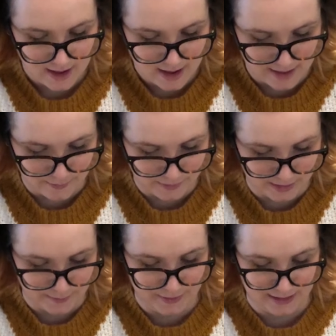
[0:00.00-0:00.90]
and then we're
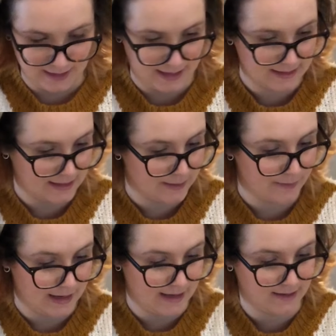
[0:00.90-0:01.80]
going to pin that in
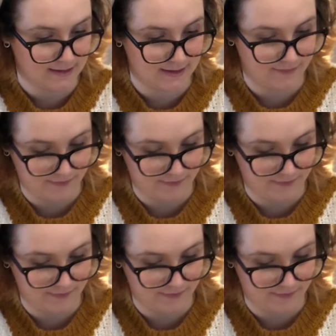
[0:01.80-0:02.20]
place.